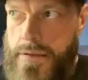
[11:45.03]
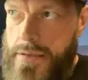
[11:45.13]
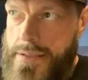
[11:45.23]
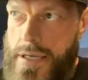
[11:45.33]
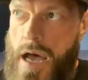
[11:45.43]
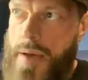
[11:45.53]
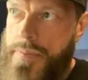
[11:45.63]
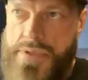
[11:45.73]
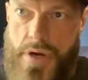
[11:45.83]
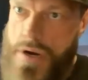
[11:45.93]
the
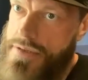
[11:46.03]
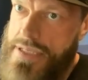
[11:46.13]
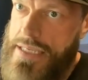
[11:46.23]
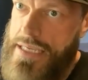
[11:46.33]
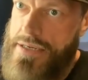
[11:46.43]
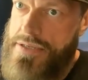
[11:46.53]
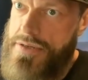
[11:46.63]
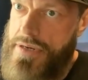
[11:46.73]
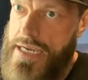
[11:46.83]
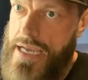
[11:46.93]
top stars in the
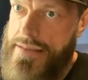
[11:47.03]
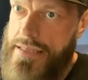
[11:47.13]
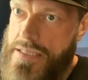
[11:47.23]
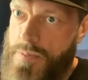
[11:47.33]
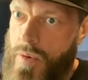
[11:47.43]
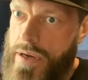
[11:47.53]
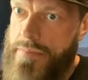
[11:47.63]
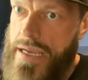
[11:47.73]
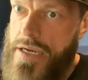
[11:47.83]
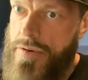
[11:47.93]
industry at this point
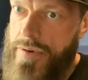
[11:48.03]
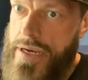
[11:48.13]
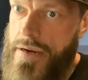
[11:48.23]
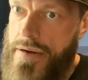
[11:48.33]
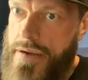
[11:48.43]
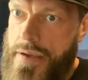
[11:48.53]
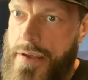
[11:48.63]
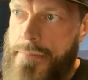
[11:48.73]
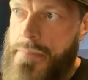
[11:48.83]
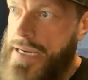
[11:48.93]
in my career,
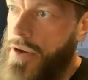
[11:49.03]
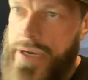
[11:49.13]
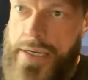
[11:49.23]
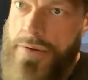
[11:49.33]
I know I